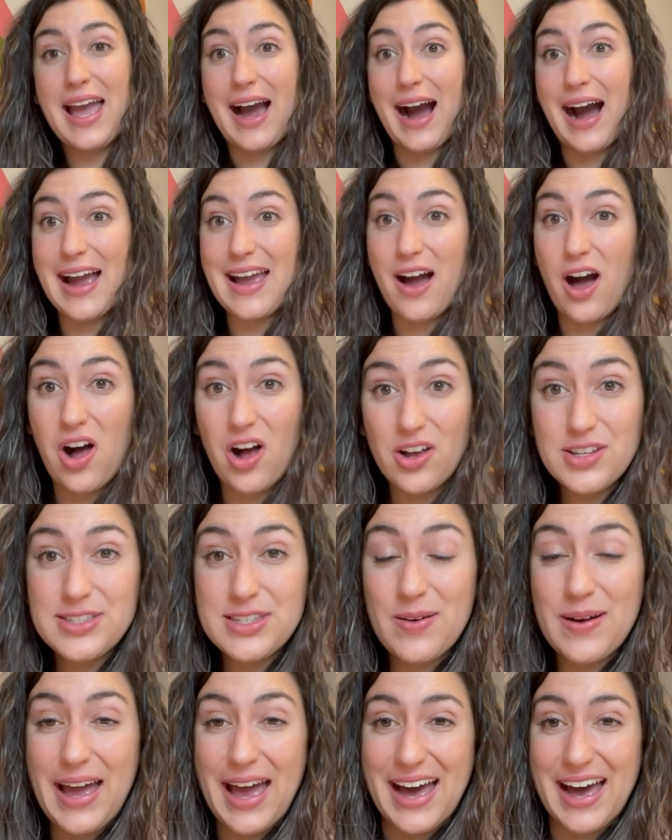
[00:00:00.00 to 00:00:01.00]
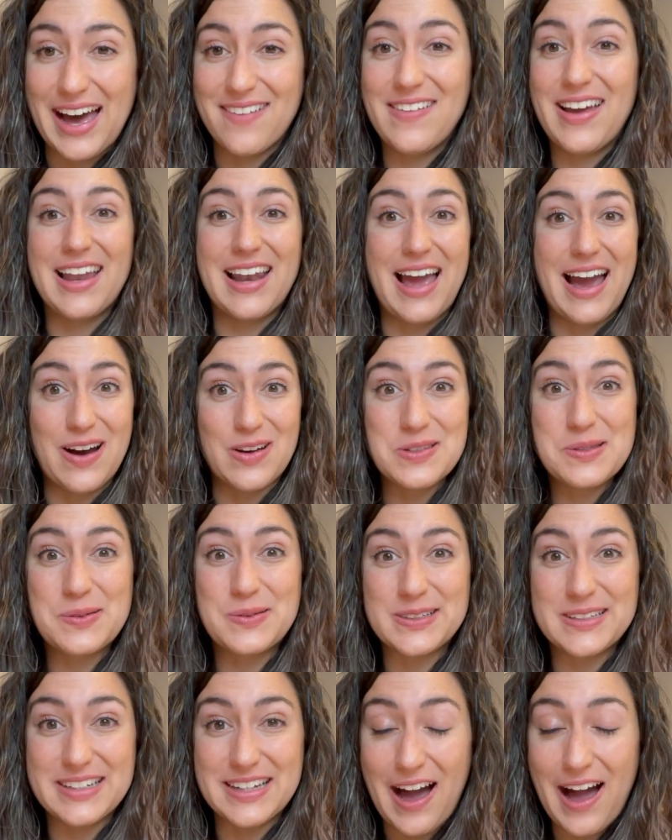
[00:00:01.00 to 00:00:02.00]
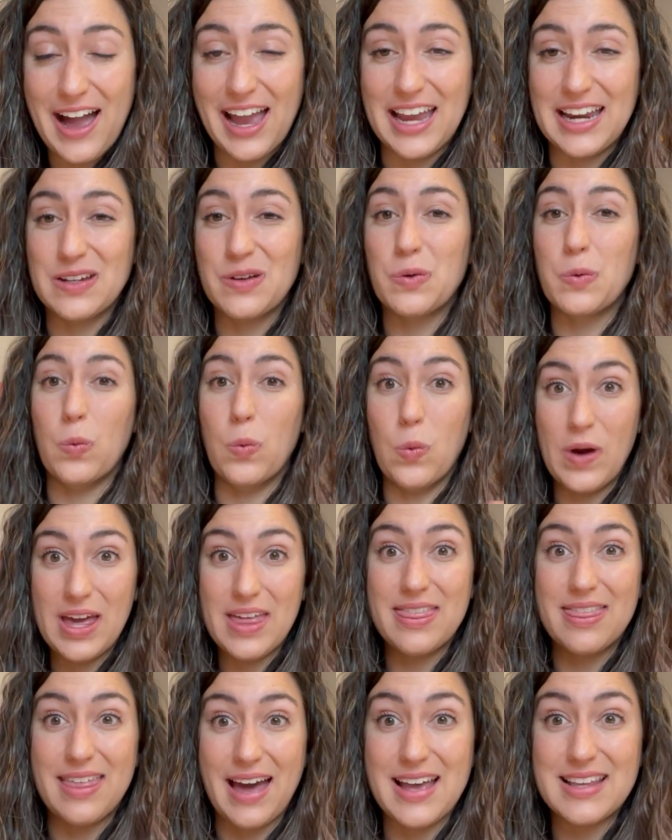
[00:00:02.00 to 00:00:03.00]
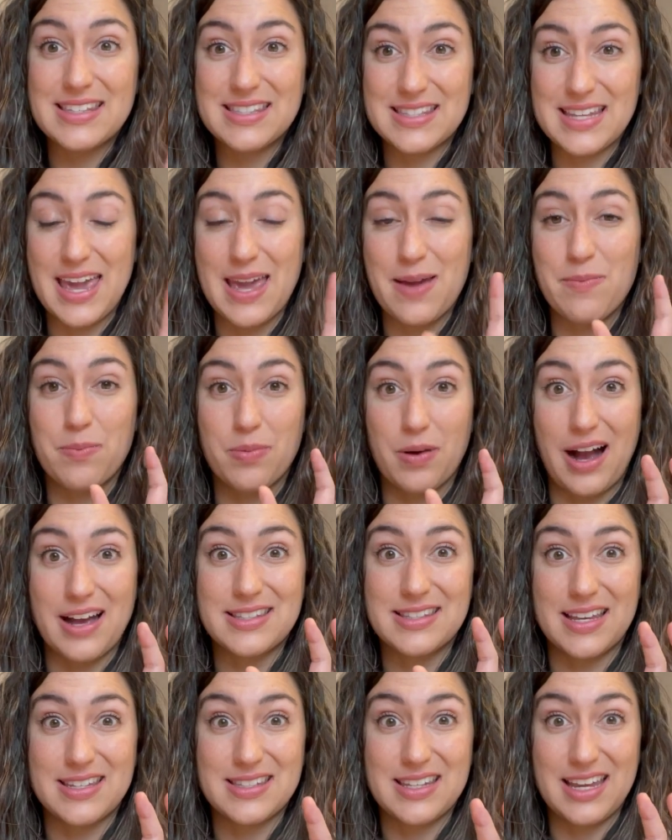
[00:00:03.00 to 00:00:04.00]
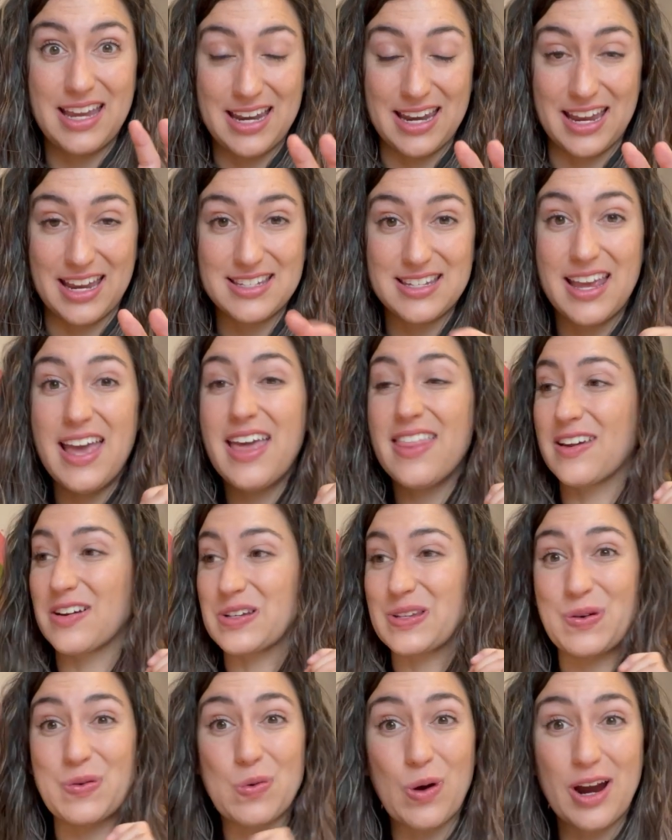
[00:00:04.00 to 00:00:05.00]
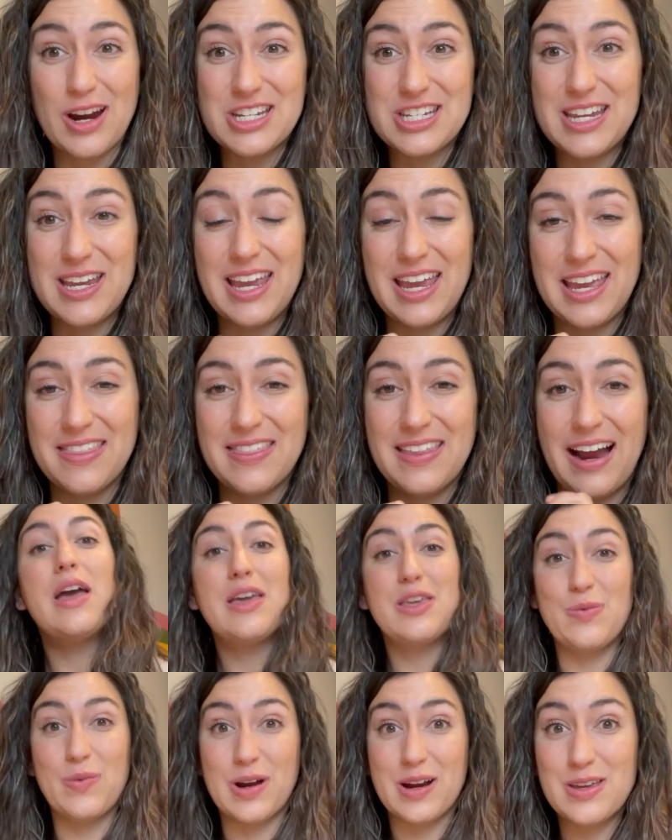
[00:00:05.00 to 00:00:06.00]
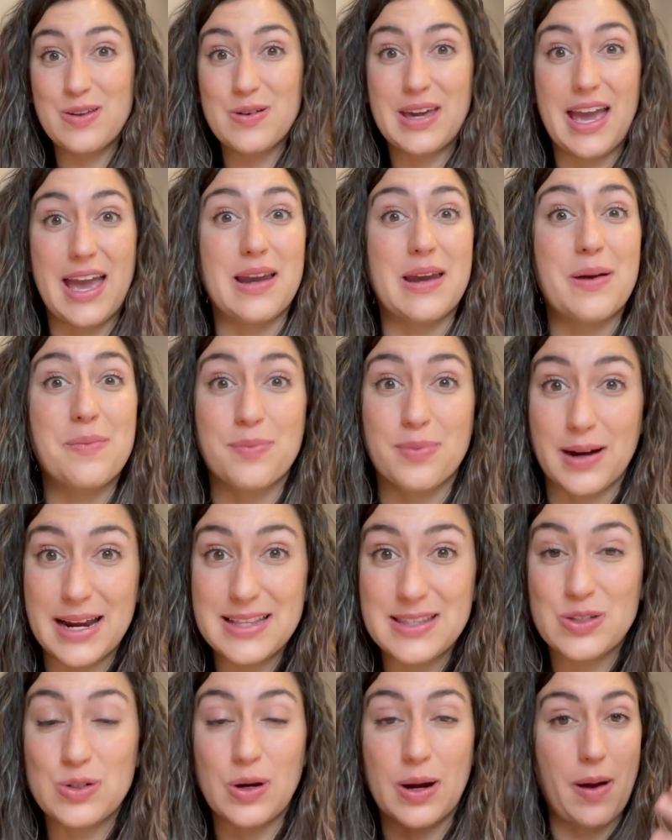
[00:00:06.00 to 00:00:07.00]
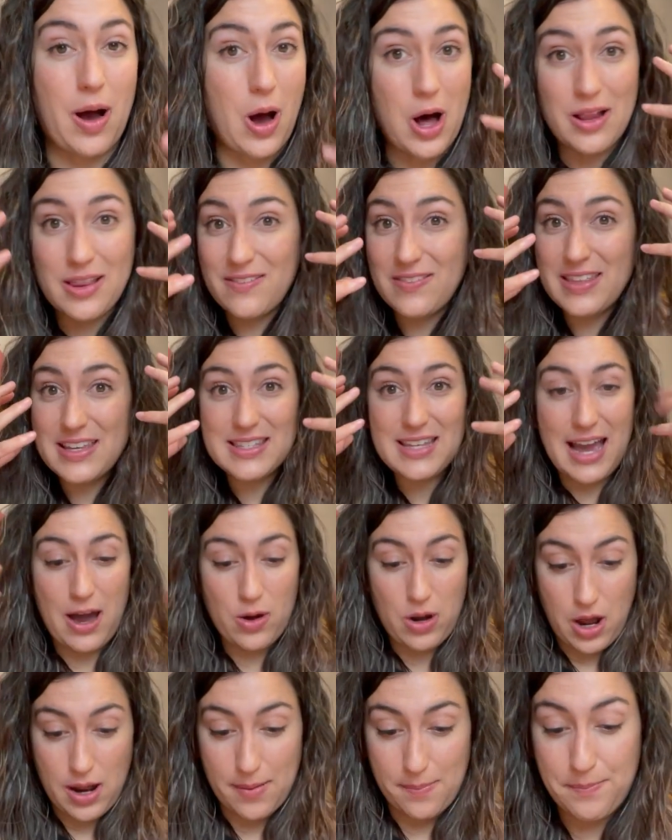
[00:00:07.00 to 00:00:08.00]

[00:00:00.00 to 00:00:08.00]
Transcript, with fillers: I also have an OutSchool guide with that same process in it. There's a worksheet in there where you can brainstorm all of this out on